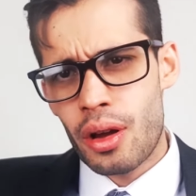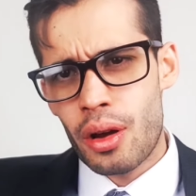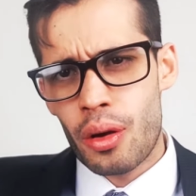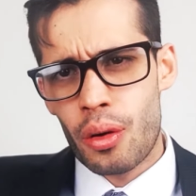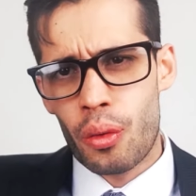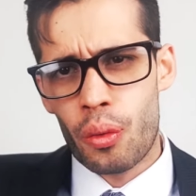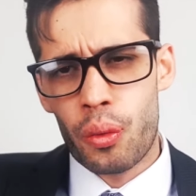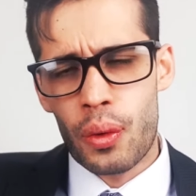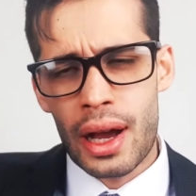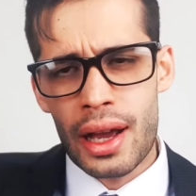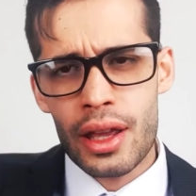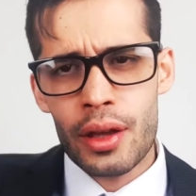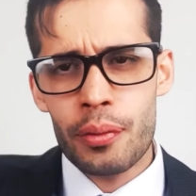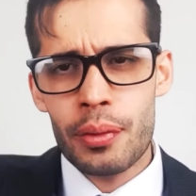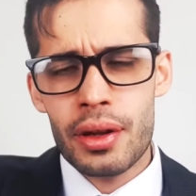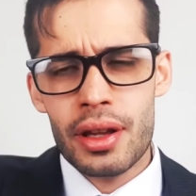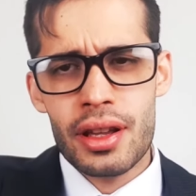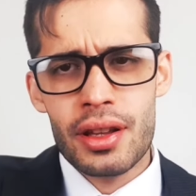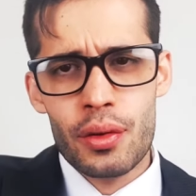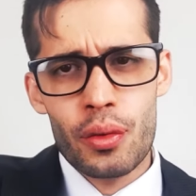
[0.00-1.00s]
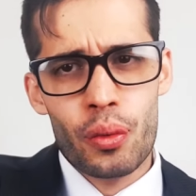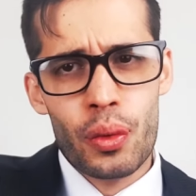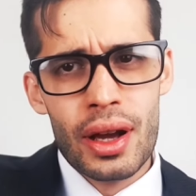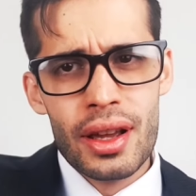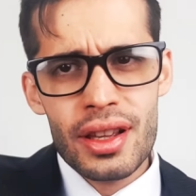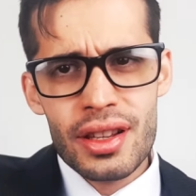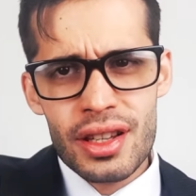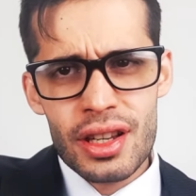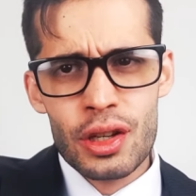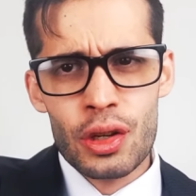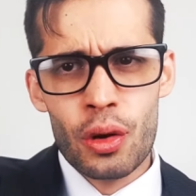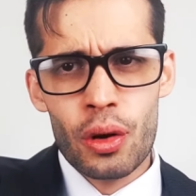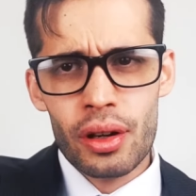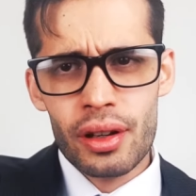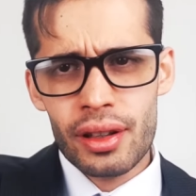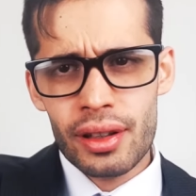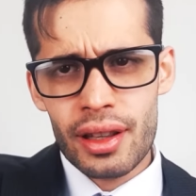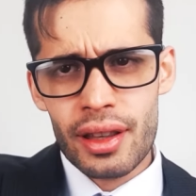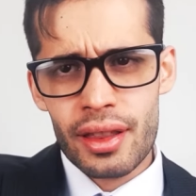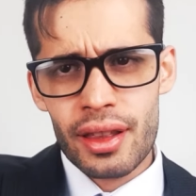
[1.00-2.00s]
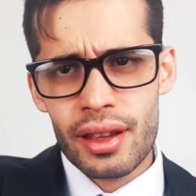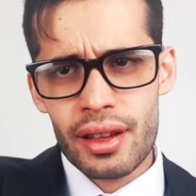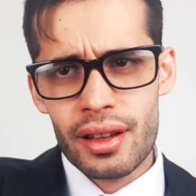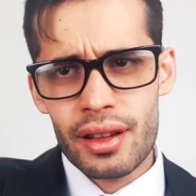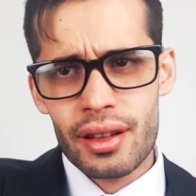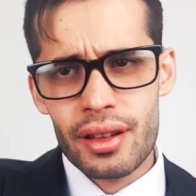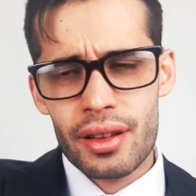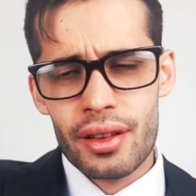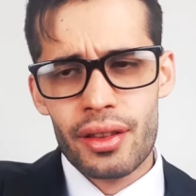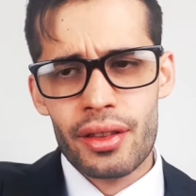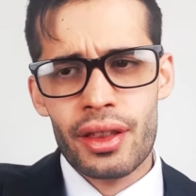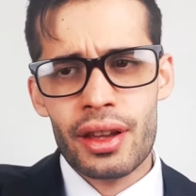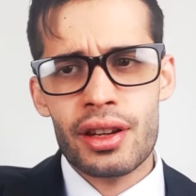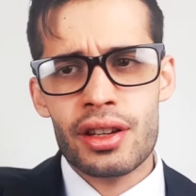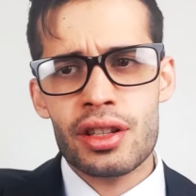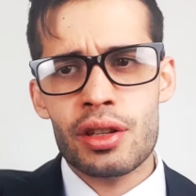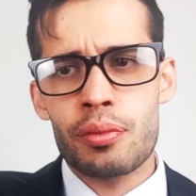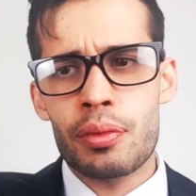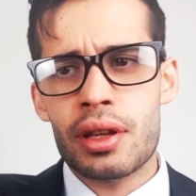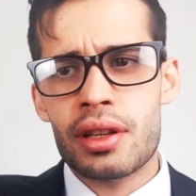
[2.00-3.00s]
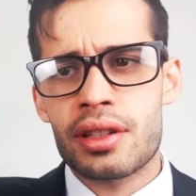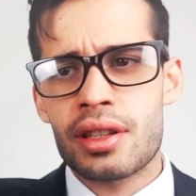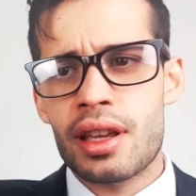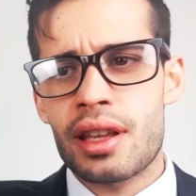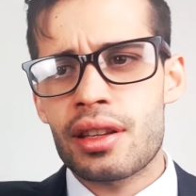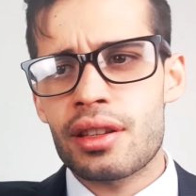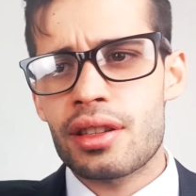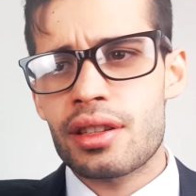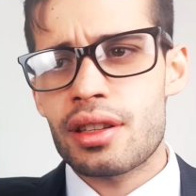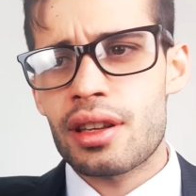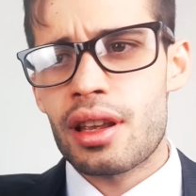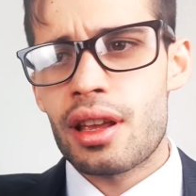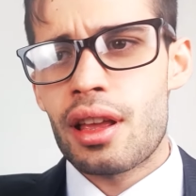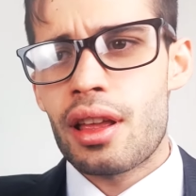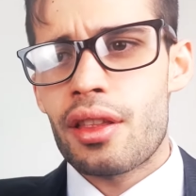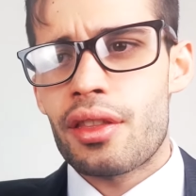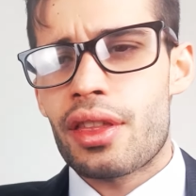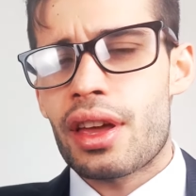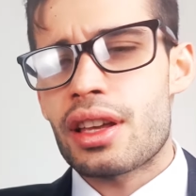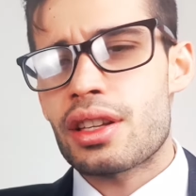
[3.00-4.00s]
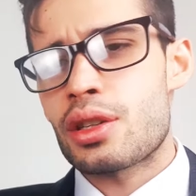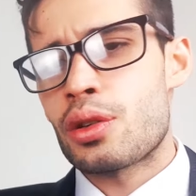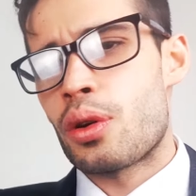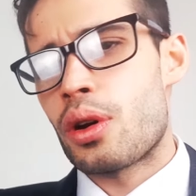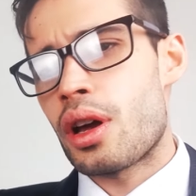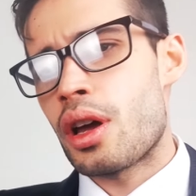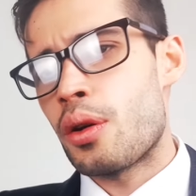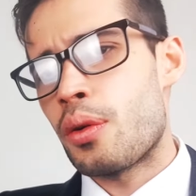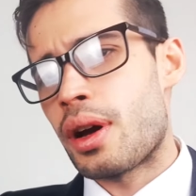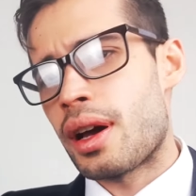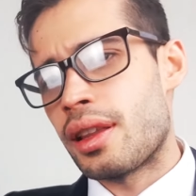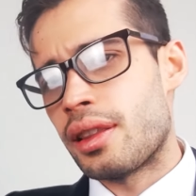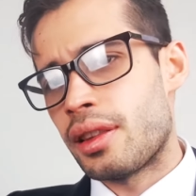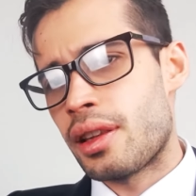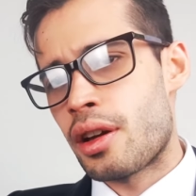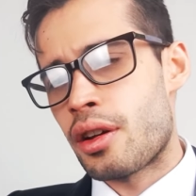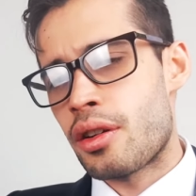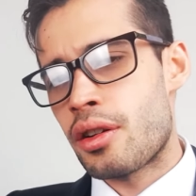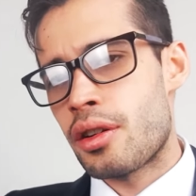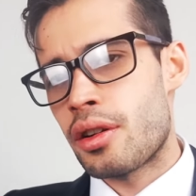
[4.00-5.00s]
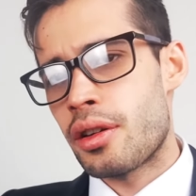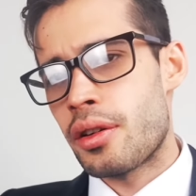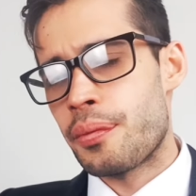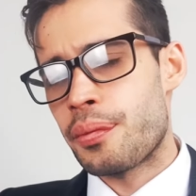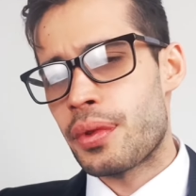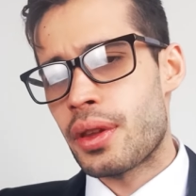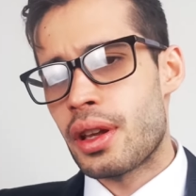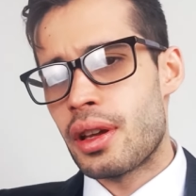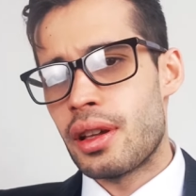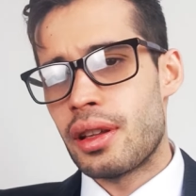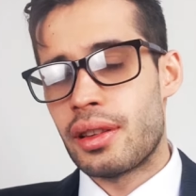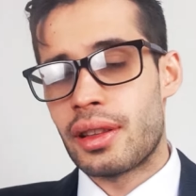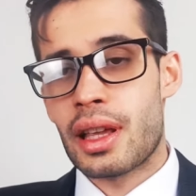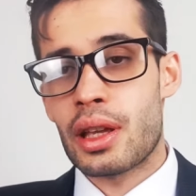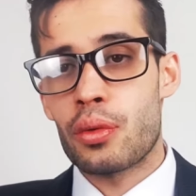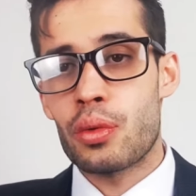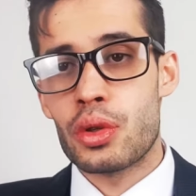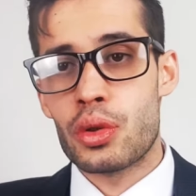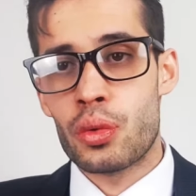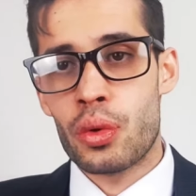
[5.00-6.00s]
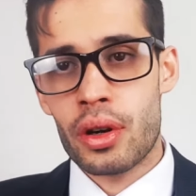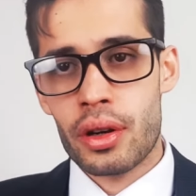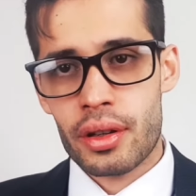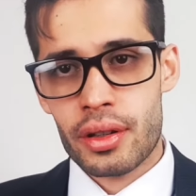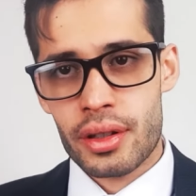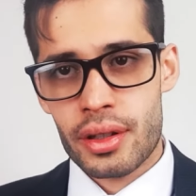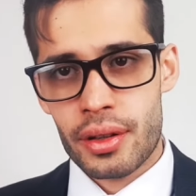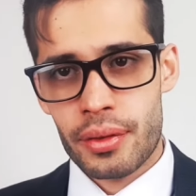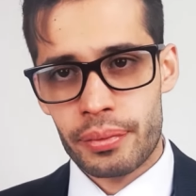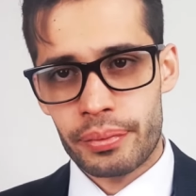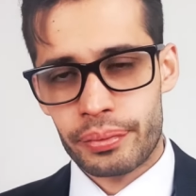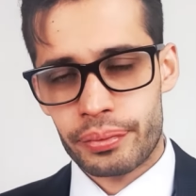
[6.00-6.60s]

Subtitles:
why is he talking like that? That doesn't make sense. That's not how I learned language works.